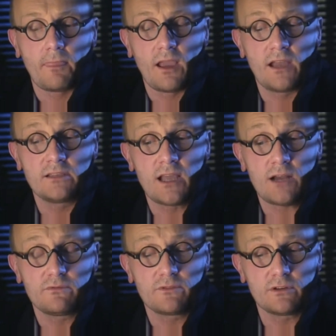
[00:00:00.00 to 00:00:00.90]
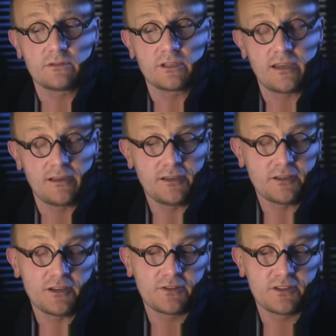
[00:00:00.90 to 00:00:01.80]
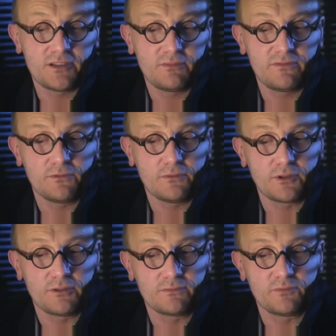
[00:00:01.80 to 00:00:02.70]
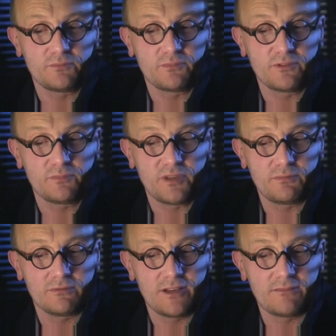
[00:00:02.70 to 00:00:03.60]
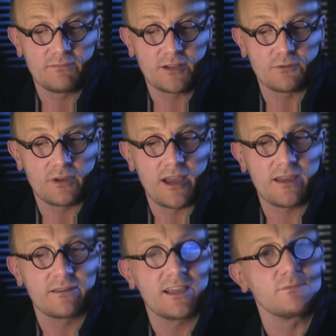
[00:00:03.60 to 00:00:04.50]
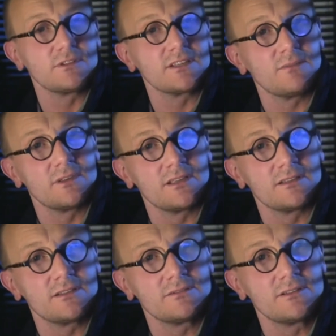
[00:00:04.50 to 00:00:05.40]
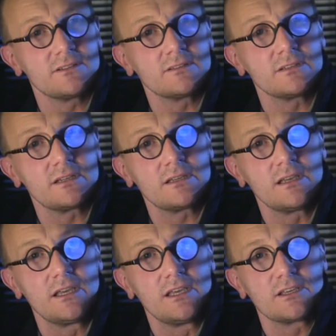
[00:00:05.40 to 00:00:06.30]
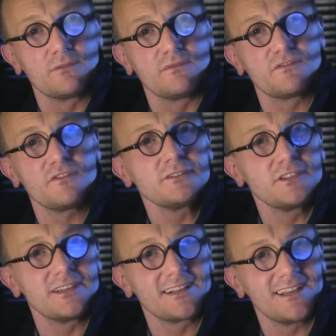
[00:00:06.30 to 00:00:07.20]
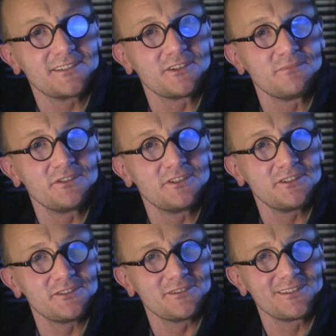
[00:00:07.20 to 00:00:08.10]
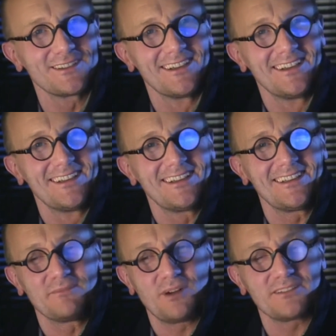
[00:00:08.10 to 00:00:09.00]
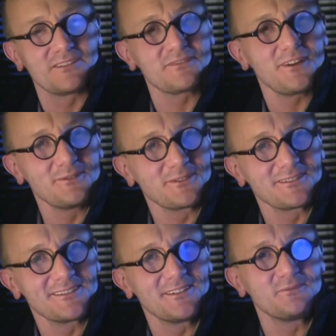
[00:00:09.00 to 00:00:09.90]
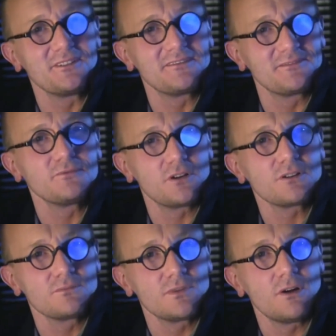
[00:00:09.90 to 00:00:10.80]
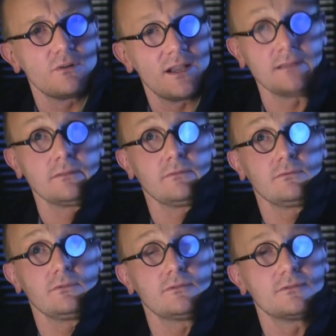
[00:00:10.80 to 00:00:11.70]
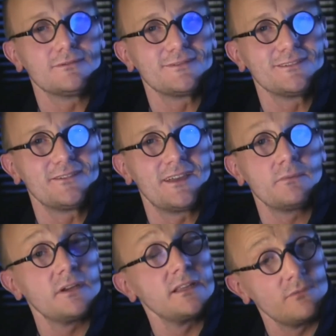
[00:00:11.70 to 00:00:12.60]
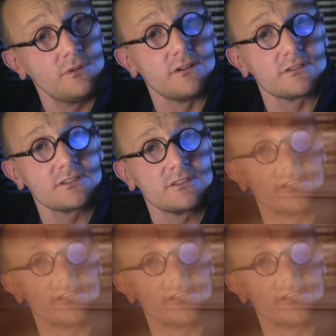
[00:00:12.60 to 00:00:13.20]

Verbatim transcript: and now we've got, again, as, as, I said before, we've got, we've got people like Michael Kamen coming in and, and uh, confronting classical musicians uh, by the throat you know, with rock and roll and wool, you know, and it works.